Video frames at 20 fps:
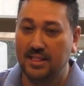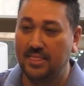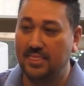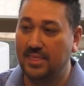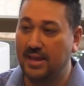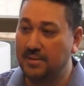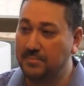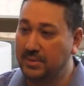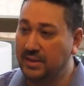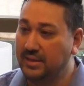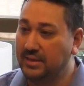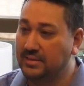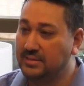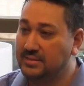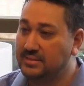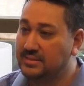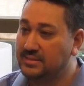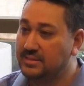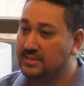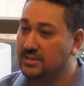that
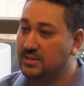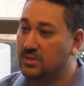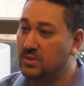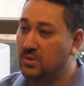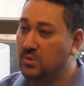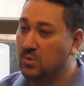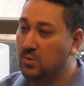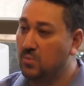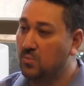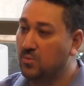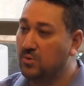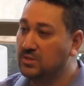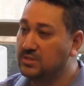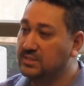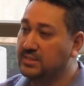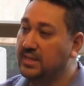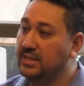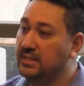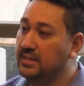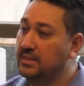means we're
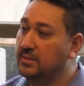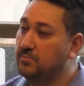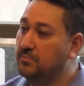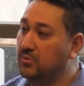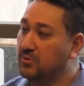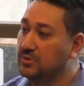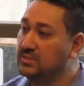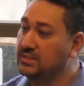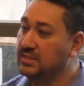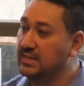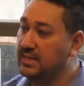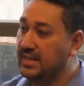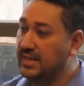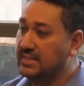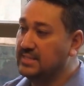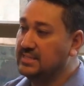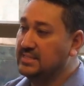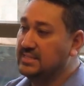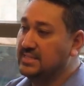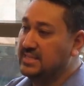saying that the person
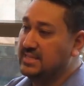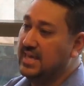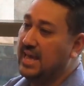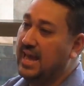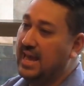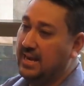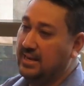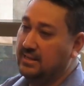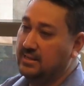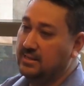is that.